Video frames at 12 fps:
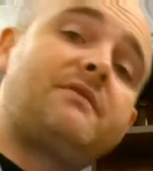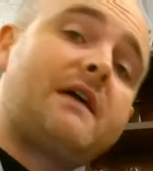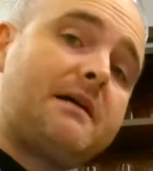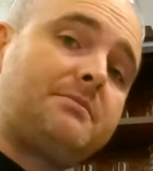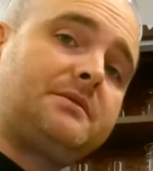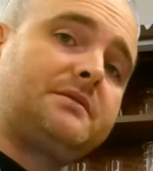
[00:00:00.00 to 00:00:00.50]

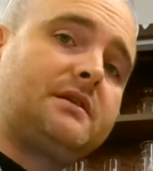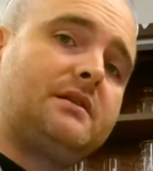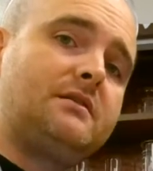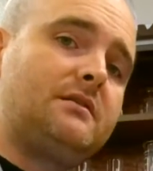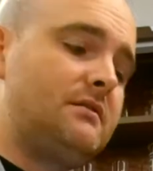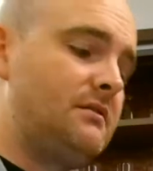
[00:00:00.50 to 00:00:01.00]
5%.
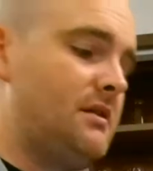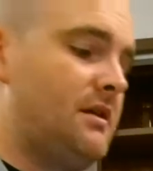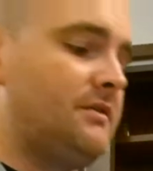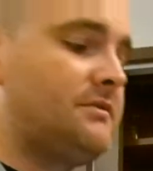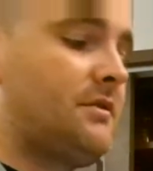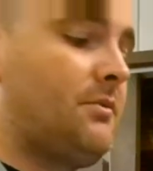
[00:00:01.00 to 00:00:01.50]

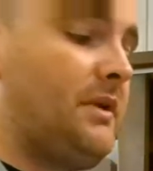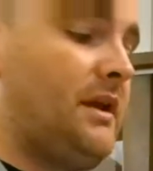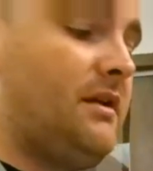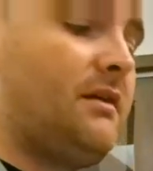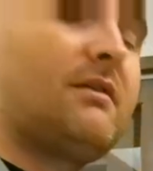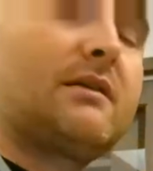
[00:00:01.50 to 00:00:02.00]
So
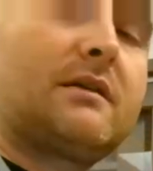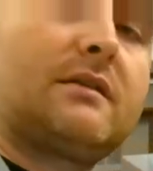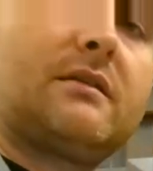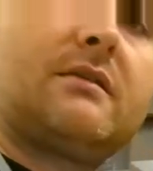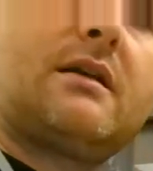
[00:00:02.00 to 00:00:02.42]
we are a little